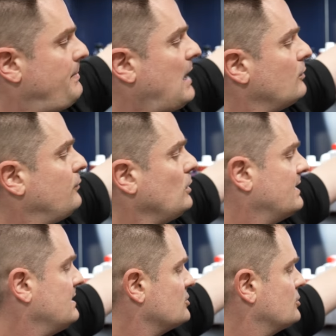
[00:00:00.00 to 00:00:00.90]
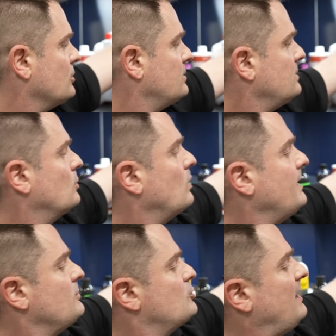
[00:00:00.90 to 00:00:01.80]
powerful against dirt,
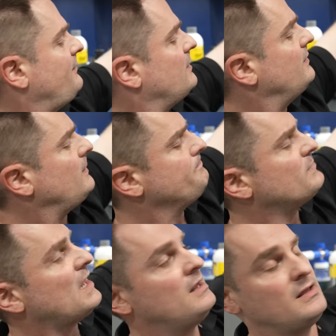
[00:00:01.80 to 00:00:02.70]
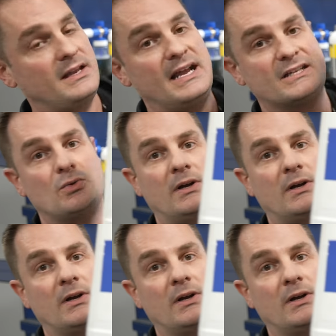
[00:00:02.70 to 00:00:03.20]
grime, traffic film. The next